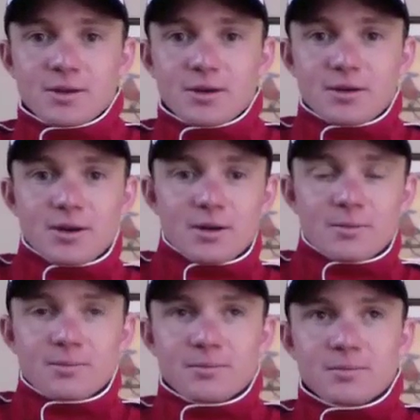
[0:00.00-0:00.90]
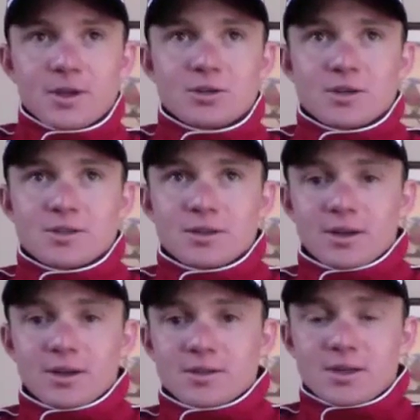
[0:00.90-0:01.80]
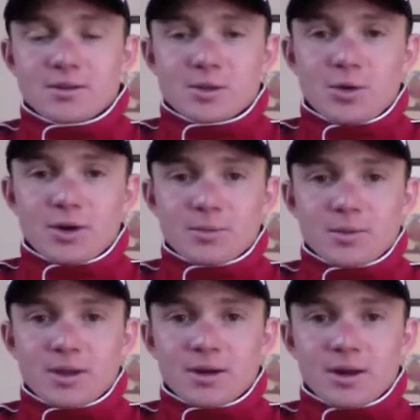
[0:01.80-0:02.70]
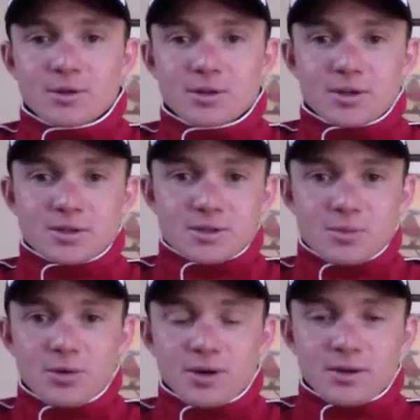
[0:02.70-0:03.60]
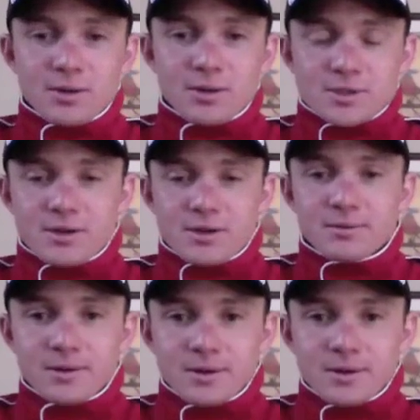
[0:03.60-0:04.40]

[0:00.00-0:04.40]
that are um, interested, like I said, in supporting me, and I'm interested in supporting them. So